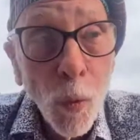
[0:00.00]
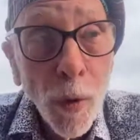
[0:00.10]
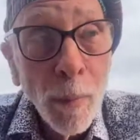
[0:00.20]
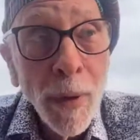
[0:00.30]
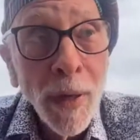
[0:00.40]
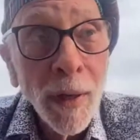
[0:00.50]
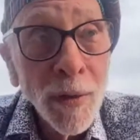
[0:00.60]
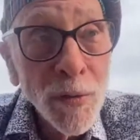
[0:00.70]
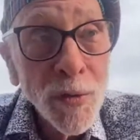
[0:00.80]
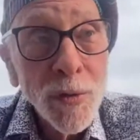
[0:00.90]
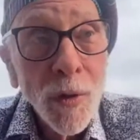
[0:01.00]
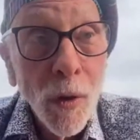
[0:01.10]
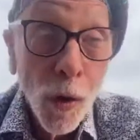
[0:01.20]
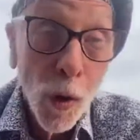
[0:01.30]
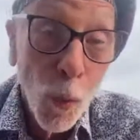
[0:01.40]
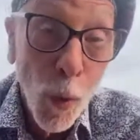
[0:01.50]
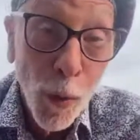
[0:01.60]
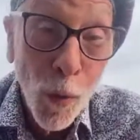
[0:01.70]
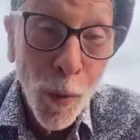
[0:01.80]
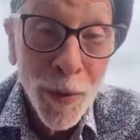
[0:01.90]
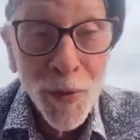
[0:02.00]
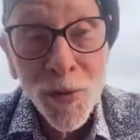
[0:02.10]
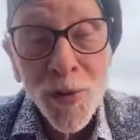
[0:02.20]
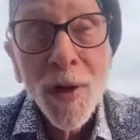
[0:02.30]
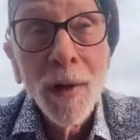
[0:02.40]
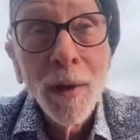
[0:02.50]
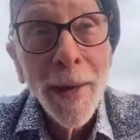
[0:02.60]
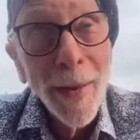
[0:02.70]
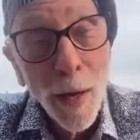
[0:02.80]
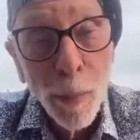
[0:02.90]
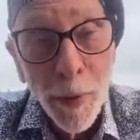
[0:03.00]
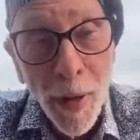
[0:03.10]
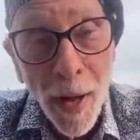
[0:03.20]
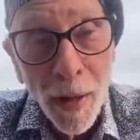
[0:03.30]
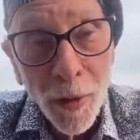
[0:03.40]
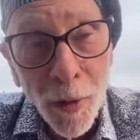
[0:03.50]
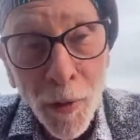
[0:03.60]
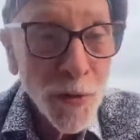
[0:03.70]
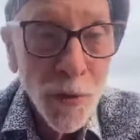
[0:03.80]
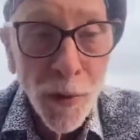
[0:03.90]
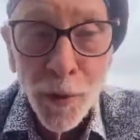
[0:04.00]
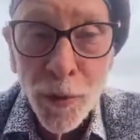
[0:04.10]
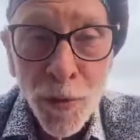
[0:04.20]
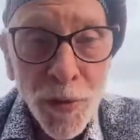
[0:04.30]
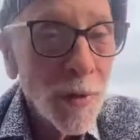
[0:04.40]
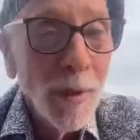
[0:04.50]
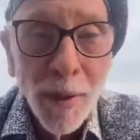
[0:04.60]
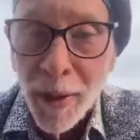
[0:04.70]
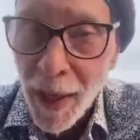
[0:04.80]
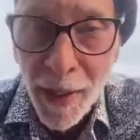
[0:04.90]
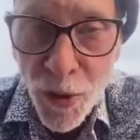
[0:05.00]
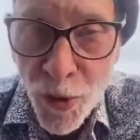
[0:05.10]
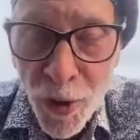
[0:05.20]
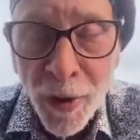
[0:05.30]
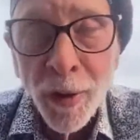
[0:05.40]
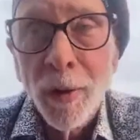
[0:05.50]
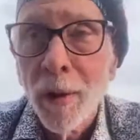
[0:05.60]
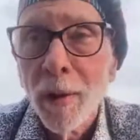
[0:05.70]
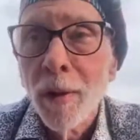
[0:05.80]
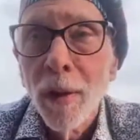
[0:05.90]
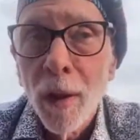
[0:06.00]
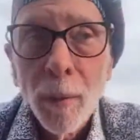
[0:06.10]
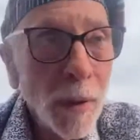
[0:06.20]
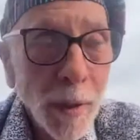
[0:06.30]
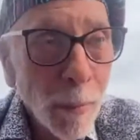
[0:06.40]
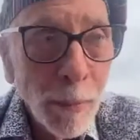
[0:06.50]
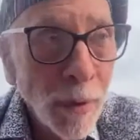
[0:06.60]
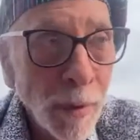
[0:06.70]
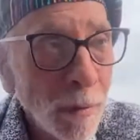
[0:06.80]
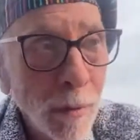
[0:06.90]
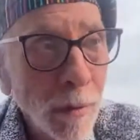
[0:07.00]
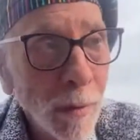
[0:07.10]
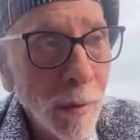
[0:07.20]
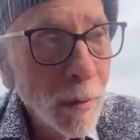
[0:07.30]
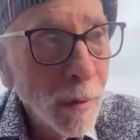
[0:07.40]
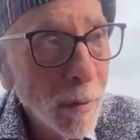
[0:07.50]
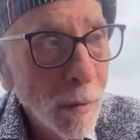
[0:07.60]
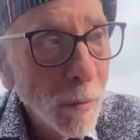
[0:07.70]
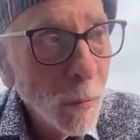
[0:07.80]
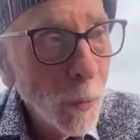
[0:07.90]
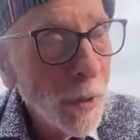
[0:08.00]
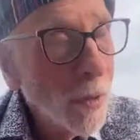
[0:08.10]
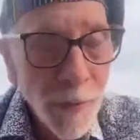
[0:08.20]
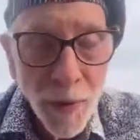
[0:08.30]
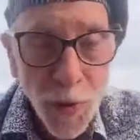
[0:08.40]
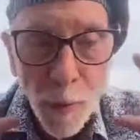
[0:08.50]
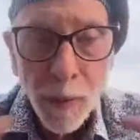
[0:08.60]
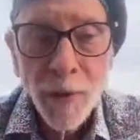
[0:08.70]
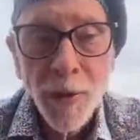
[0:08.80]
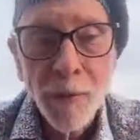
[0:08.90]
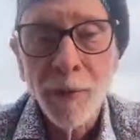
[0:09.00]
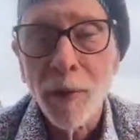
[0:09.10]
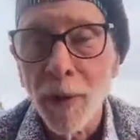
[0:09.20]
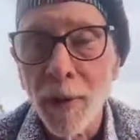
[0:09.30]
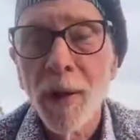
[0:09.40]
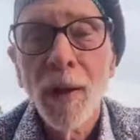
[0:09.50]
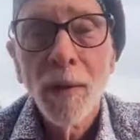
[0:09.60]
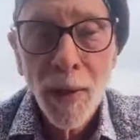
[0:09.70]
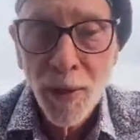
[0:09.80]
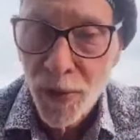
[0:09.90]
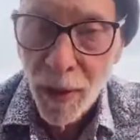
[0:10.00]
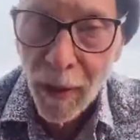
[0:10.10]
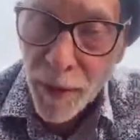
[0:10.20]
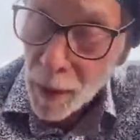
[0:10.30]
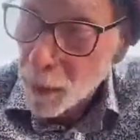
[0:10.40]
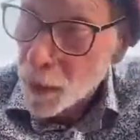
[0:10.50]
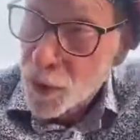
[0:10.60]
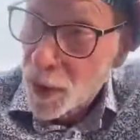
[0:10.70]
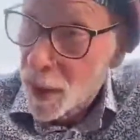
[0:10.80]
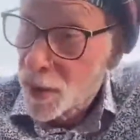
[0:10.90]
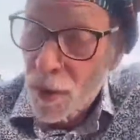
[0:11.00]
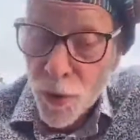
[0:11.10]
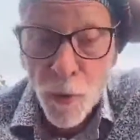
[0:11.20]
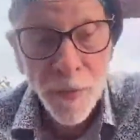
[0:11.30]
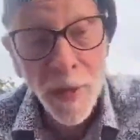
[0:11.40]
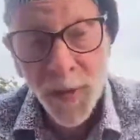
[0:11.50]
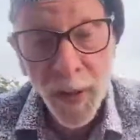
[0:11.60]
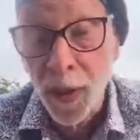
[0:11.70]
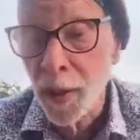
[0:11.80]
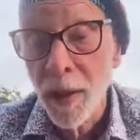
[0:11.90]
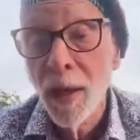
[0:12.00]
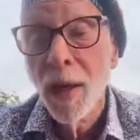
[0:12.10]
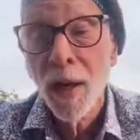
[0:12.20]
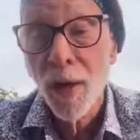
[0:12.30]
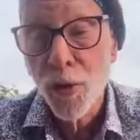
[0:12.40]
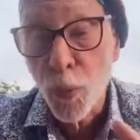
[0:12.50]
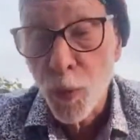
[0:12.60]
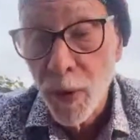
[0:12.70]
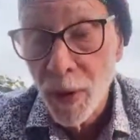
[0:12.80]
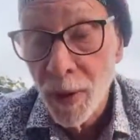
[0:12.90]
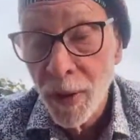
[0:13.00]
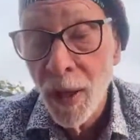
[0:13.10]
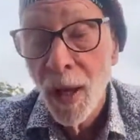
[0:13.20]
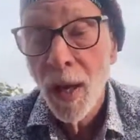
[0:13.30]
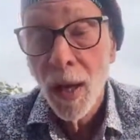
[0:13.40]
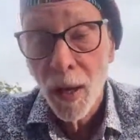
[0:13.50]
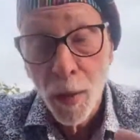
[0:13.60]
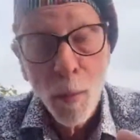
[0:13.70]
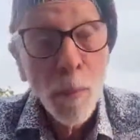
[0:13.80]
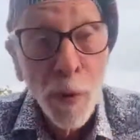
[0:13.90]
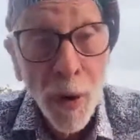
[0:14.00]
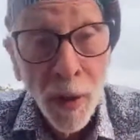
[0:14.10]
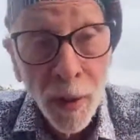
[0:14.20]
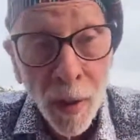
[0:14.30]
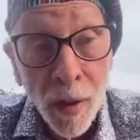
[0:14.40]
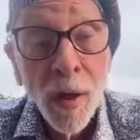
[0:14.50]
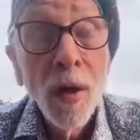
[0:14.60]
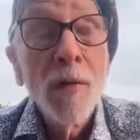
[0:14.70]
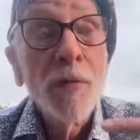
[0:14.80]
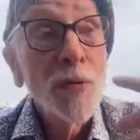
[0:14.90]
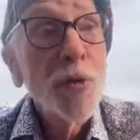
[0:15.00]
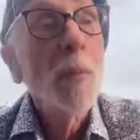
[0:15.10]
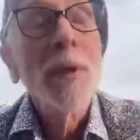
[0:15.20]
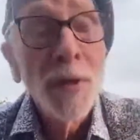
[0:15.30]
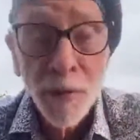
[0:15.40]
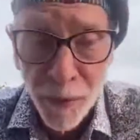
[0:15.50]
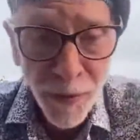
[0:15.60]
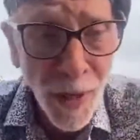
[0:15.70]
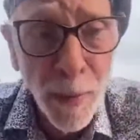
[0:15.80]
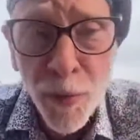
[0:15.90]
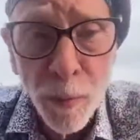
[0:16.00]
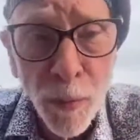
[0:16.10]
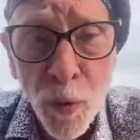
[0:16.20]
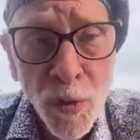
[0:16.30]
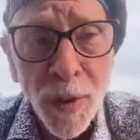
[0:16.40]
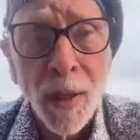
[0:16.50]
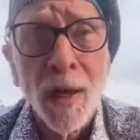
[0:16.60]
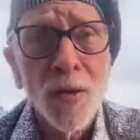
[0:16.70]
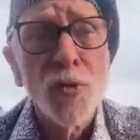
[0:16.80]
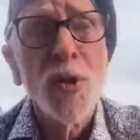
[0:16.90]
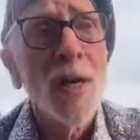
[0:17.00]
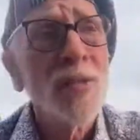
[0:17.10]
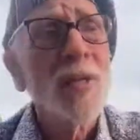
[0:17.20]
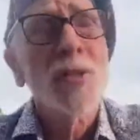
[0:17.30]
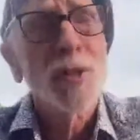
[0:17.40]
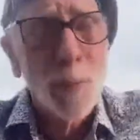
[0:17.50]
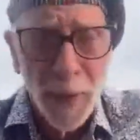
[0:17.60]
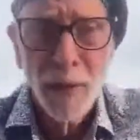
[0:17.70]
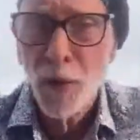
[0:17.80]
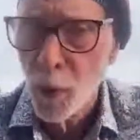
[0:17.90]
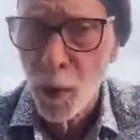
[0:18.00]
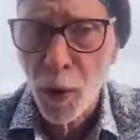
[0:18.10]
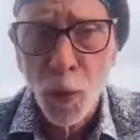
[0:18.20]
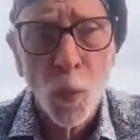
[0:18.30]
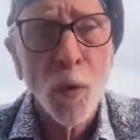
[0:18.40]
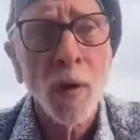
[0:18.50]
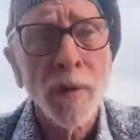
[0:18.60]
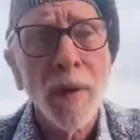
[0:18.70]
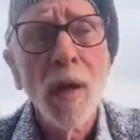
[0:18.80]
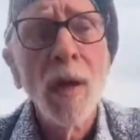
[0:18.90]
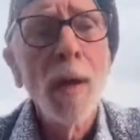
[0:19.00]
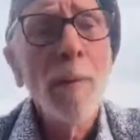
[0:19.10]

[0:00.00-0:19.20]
one man's or one woman's Albert Eiler is another's Kenny G. I mean, it could be, we hear things completely differently. That's, and the thing about jazz that's so fascinating, it's really an umbrella for so many different types of music. And as jazz has expanded around the world,